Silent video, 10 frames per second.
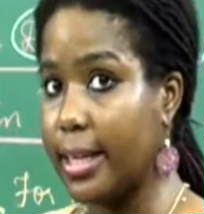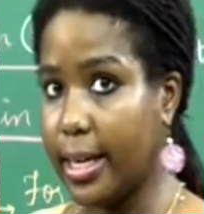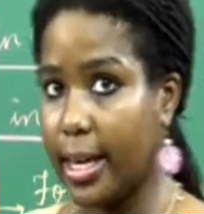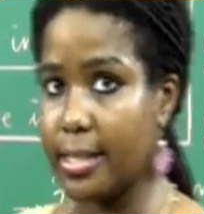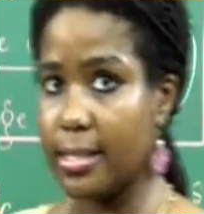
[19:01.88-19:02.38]
are
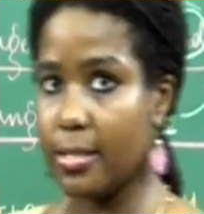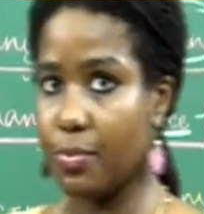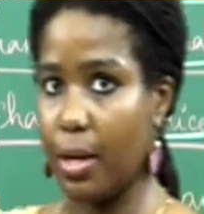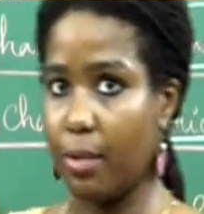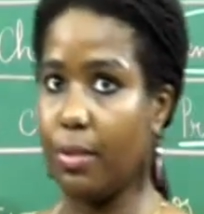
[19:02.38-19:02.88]
three
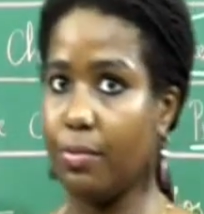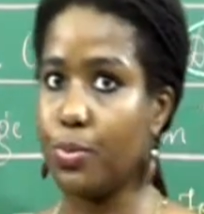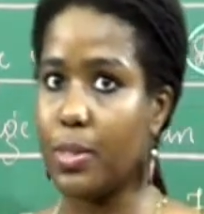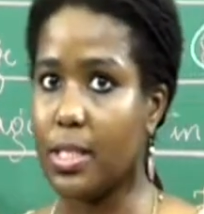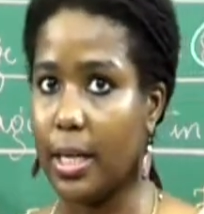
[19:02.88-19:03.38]
cases
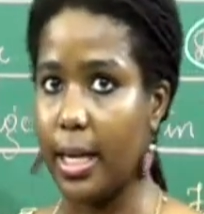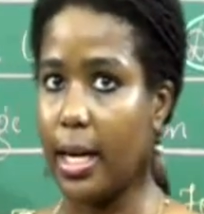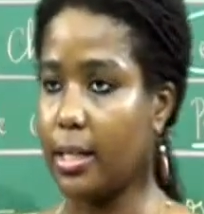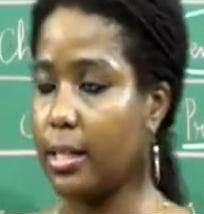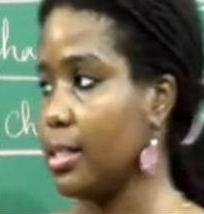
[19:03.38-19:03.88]
which we
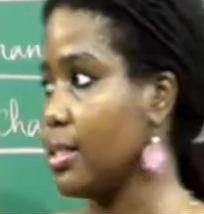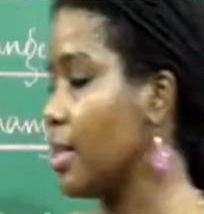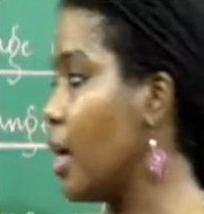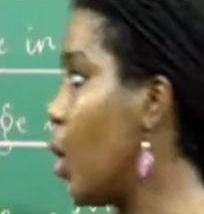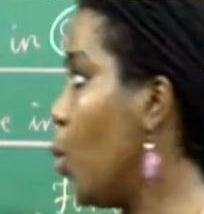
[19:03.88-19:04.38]
study under
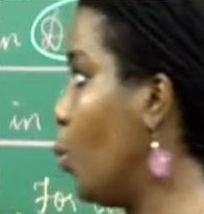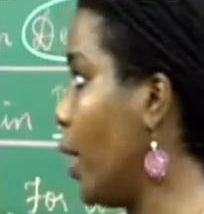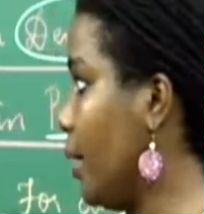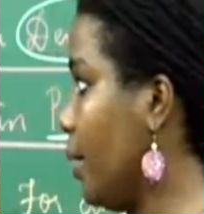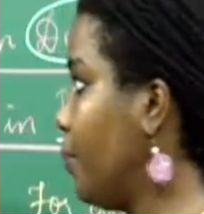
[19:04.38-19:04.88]
this.
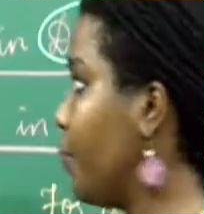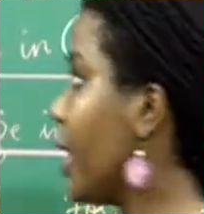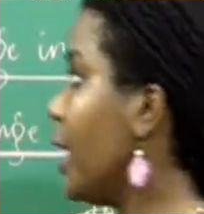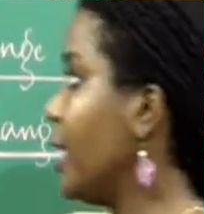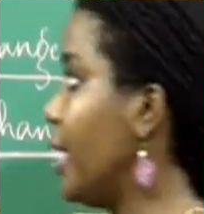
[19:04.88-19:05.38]
One,
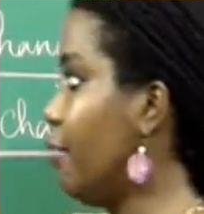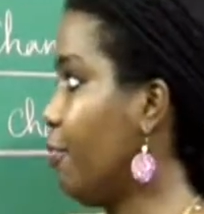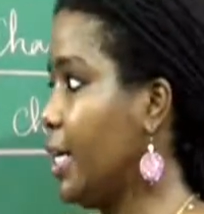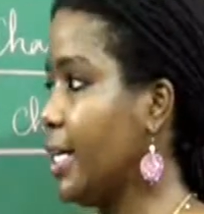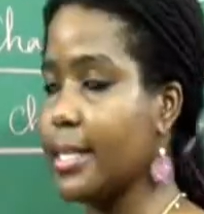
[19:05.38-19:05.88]

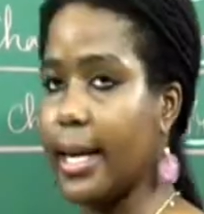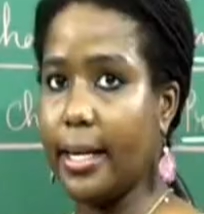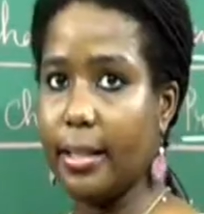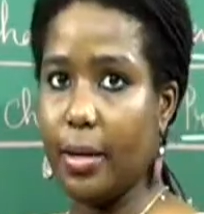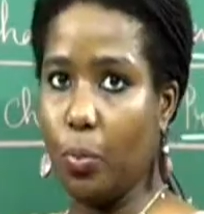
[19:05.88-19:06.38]
if it is
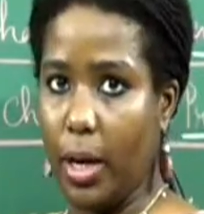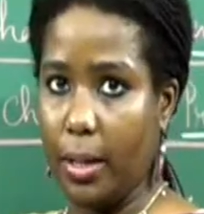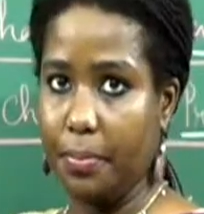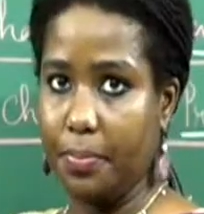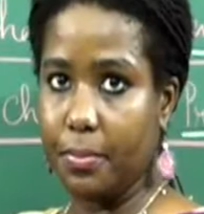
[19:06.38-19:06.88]
greater than
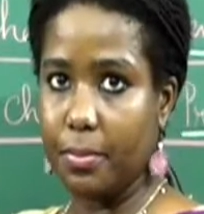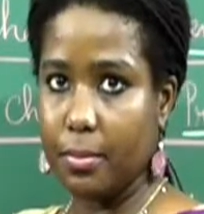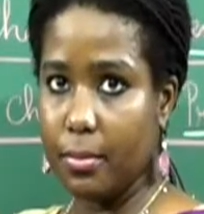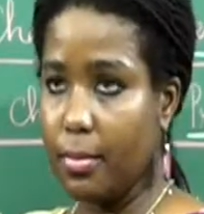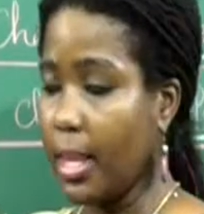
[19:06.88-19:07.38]
1,
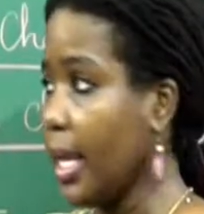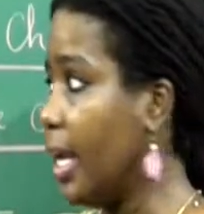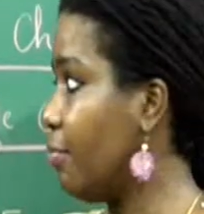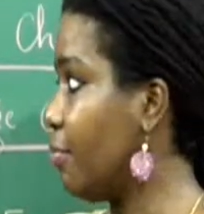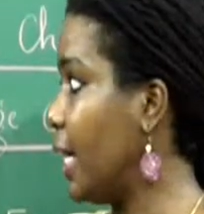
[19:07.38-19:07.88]

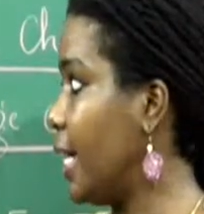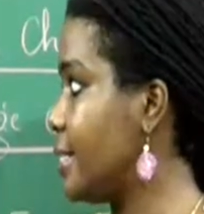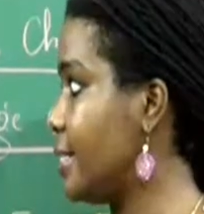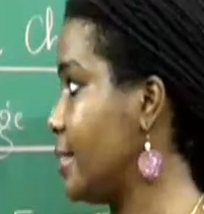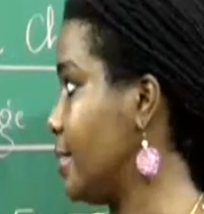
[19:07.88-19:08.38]
if the
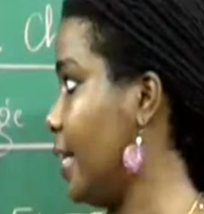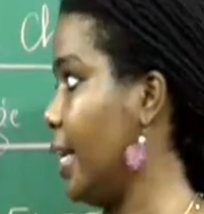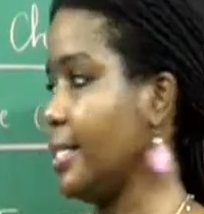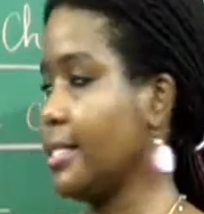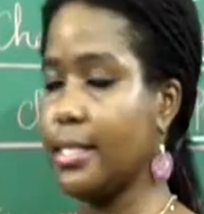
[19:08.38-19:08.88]

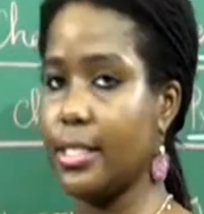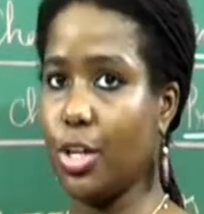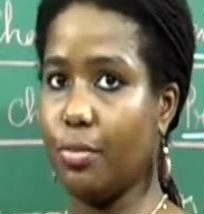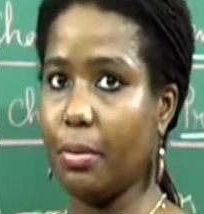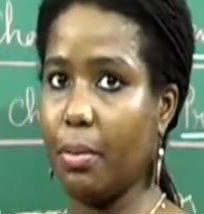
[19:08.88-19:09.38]

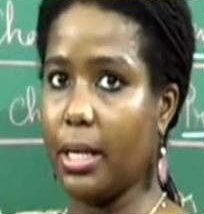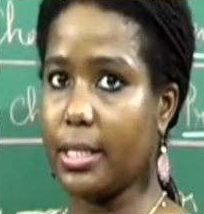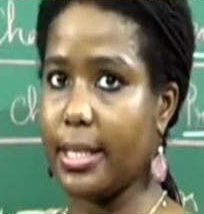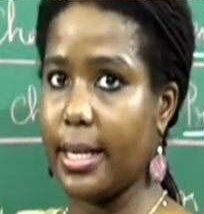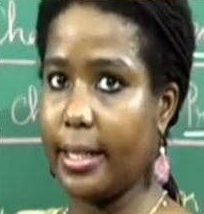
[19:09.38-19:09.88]
elasticity of
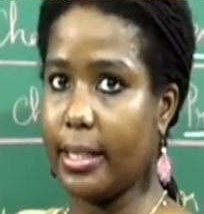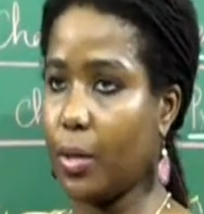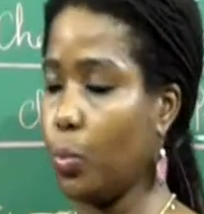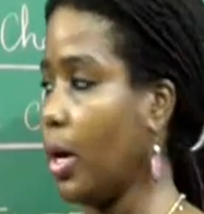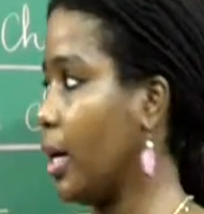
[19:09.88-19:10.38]
demand is greater
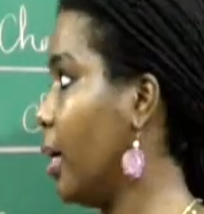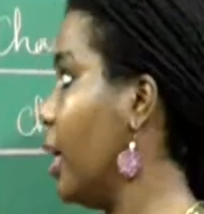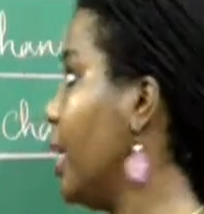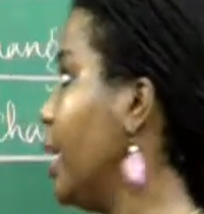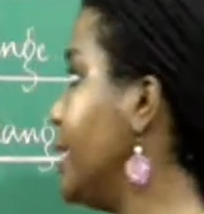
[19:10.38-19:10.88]
than 1,
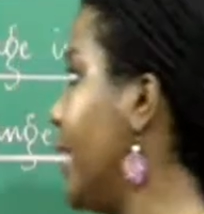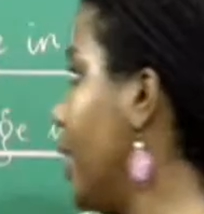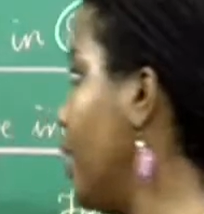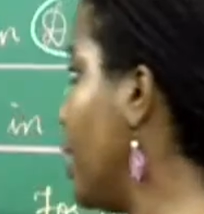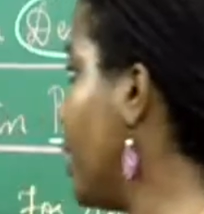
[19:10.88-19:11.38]

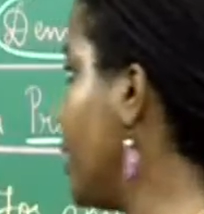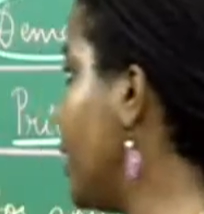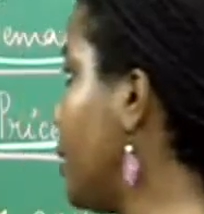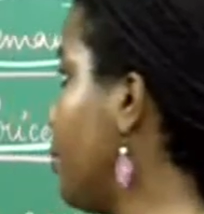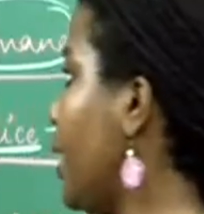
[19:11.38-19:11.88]
then
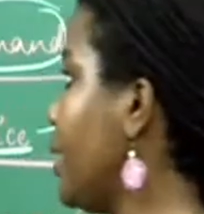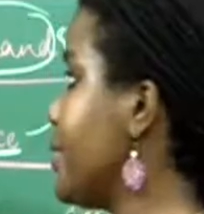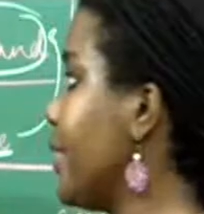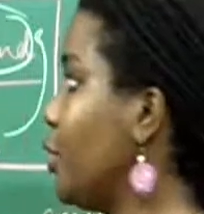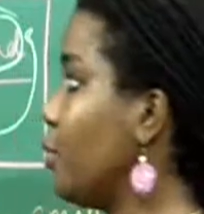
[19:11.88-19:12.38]
the demand
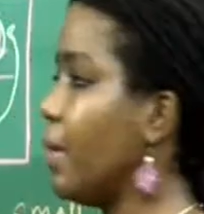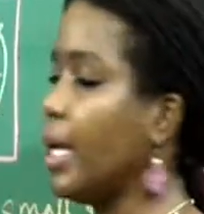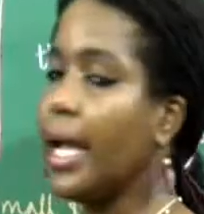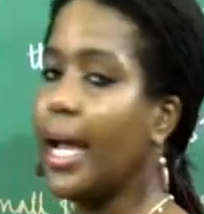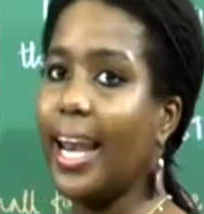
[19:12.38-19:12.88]
is said to
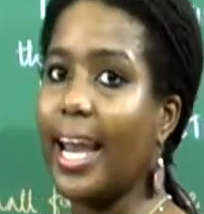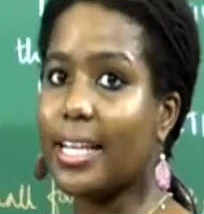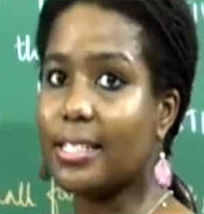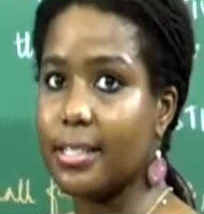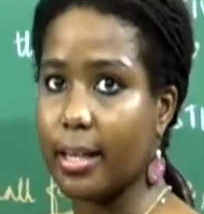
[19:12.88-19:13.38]
be
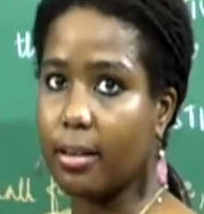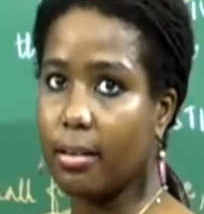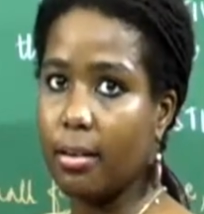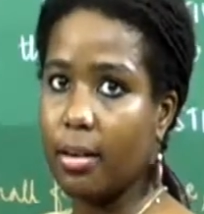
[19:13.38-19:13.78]
elastic.